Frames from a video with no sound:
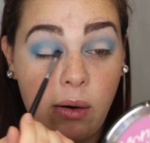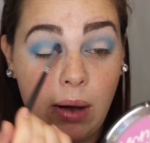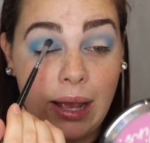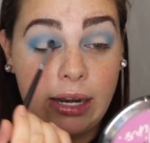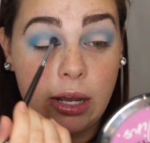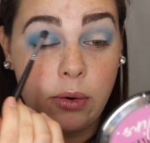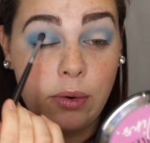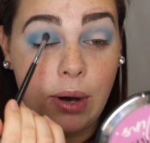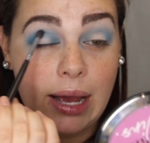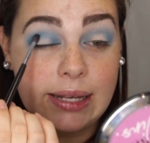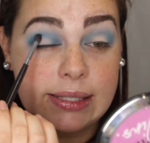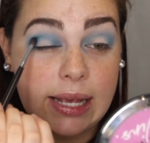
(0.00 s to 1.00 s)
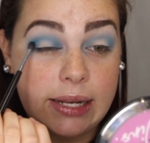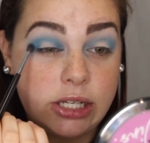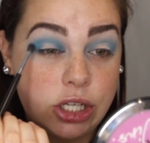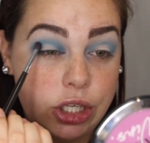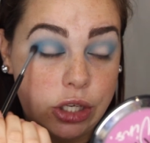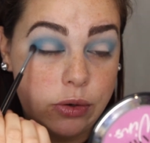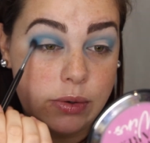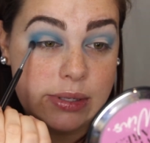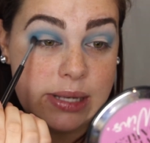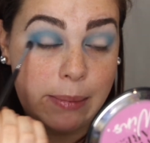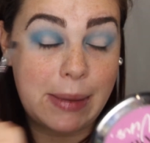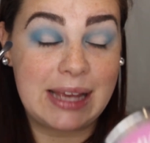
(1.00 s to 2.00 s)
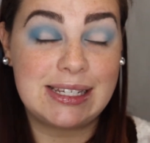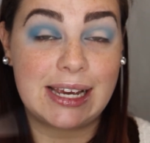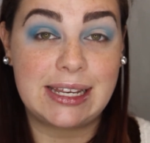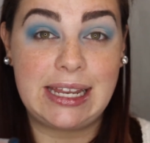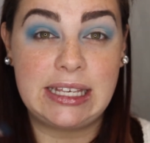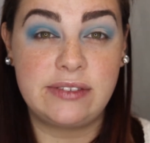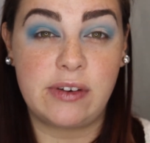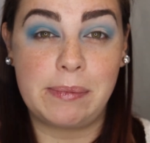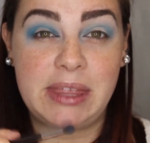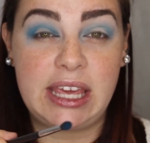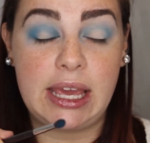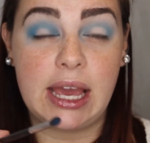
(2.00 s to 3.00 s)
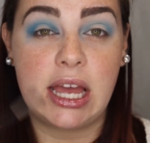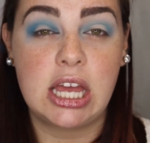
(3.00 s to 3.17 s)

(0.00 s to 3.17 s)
I know I said to use my techniques from the